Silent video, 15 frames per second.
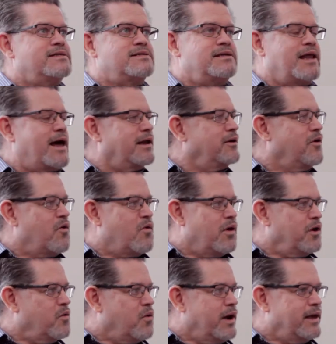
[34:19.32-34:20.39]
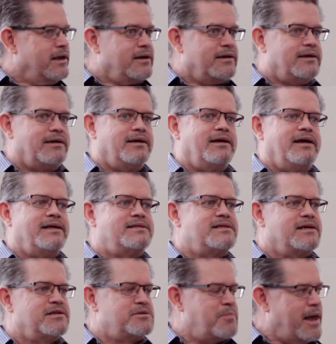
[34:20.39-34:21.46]
It's not going away.
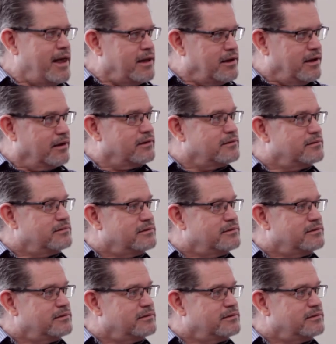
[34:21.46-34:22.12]
It's expanding.